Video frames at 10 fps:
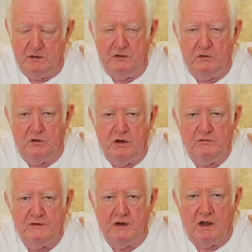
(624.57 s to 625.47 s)
your
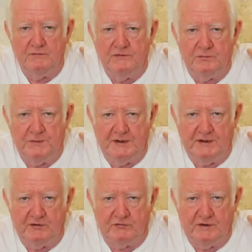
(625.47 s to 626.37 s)
earthly life is big
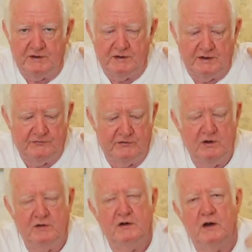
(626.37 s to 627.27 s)
in this reading. That's the
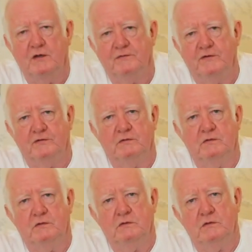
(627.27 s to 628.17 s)
earthly life is
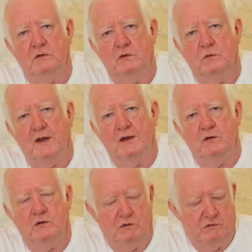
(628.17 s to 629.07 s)
the way
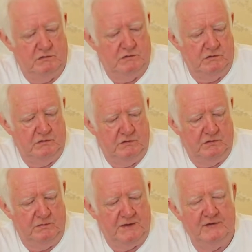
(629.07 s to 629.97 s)
the
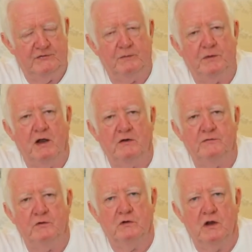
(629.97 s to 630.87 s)
basic part
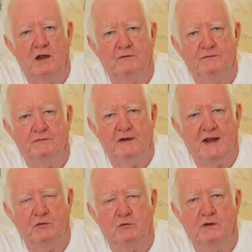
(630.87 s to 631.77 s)
of your life, the
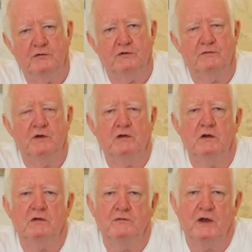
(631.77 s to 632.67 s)
down-to-earth stuff, not the
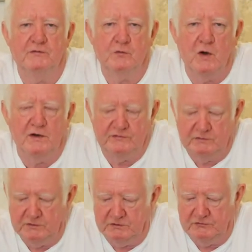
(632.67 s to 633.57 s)
love life quite so
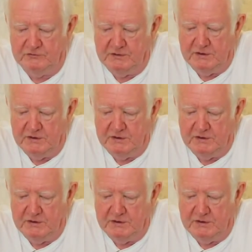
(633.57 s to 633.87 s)
much.